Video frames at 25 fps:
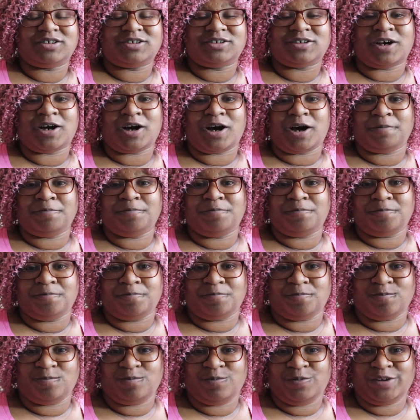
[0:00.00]
so
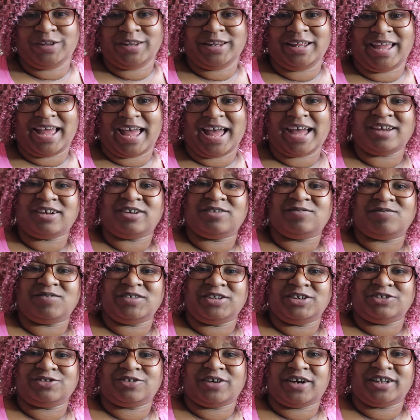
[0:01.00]
I'm really
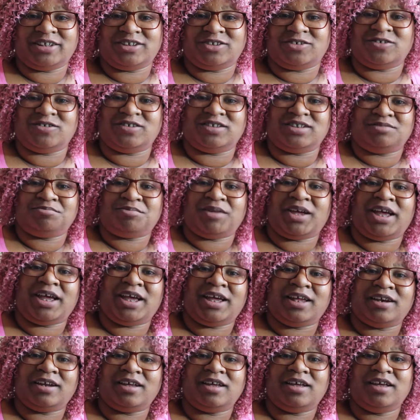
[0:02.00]
actively trying to
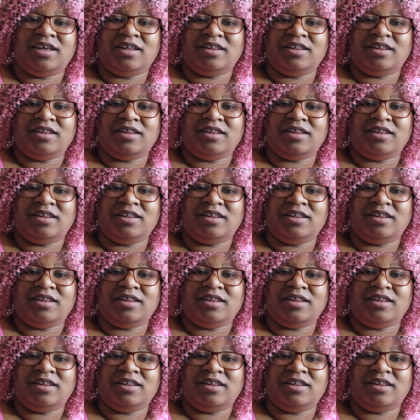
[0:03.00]
expand